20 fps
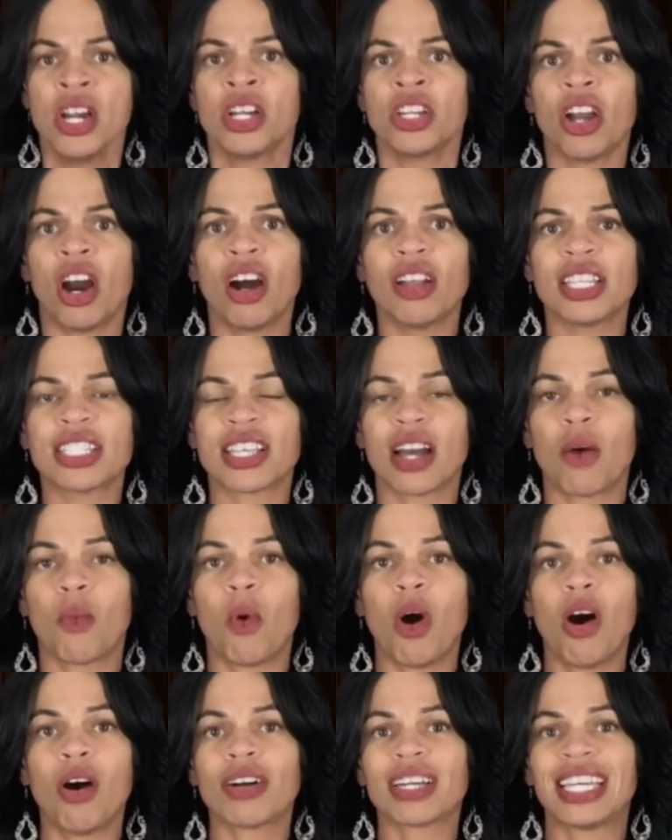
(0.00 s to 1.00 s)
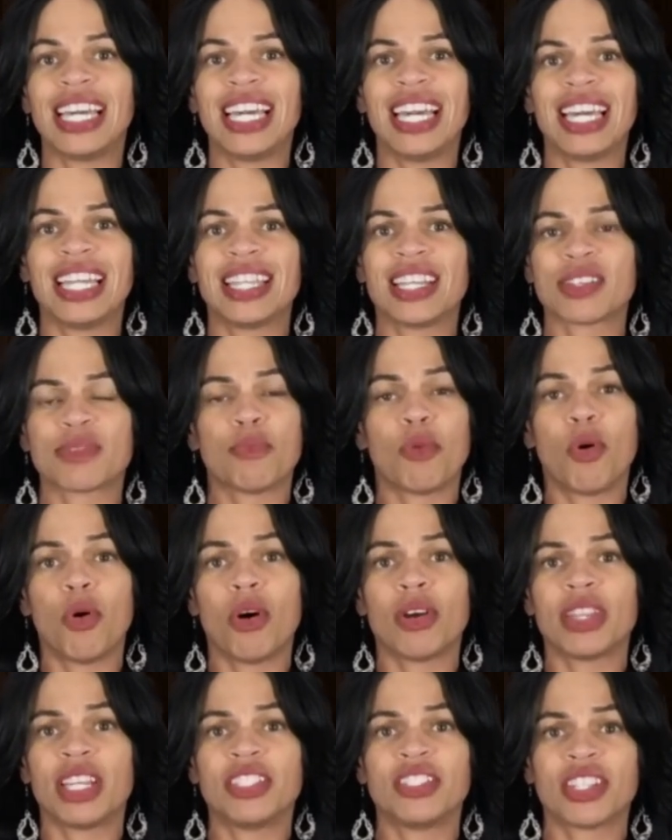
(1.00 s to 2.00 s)
Y'all, as I walk in, there's
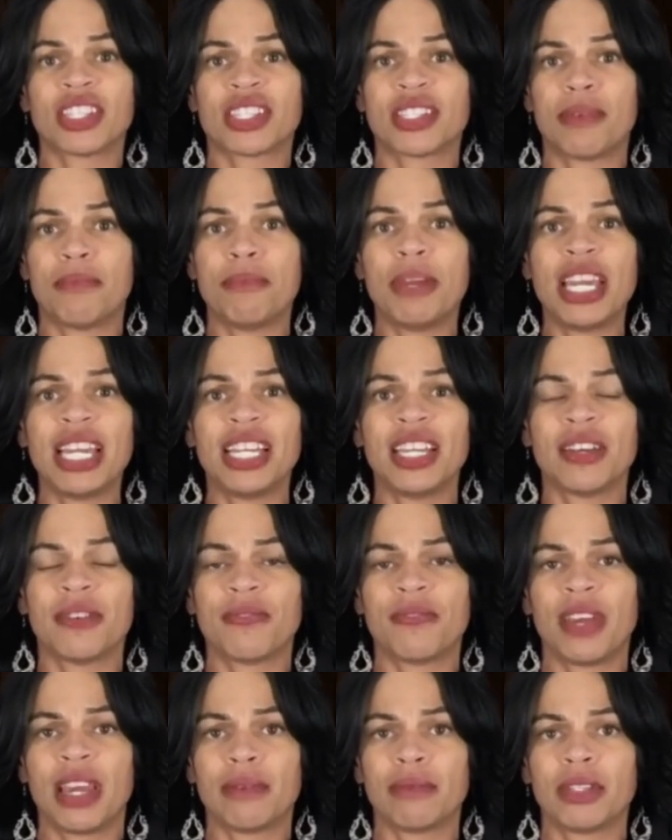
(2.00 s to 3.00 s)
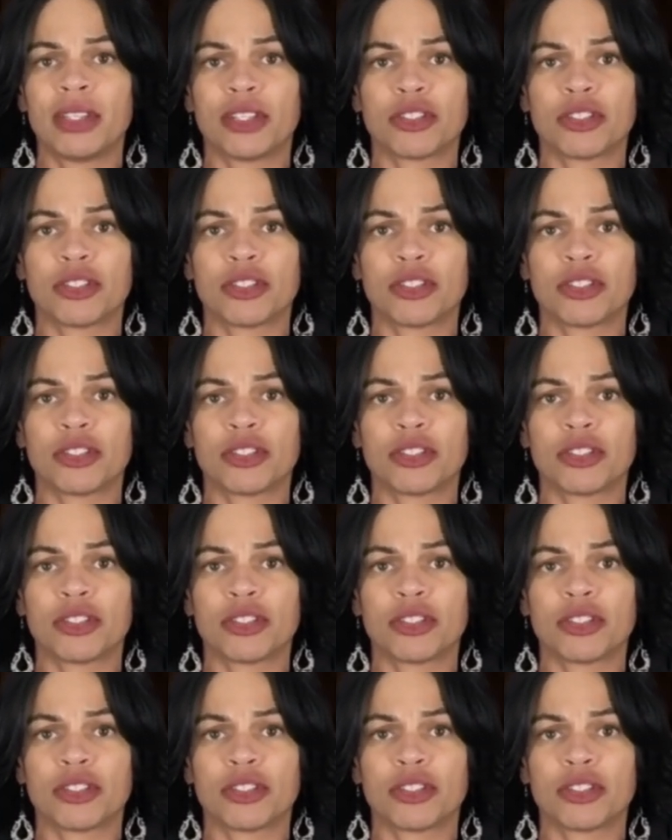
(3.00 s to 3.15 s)
more than just immediate family.